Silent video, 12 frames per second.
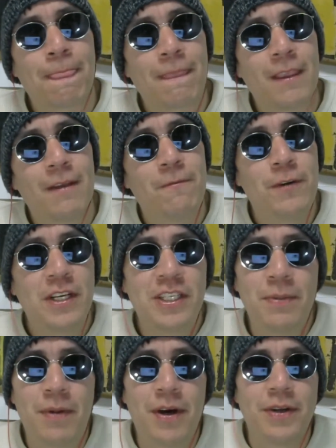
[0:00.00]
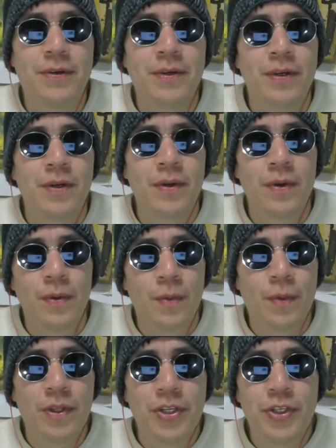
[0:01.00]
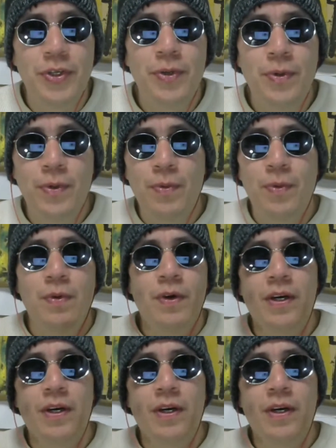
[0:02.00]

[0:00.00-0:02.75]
friction model with the two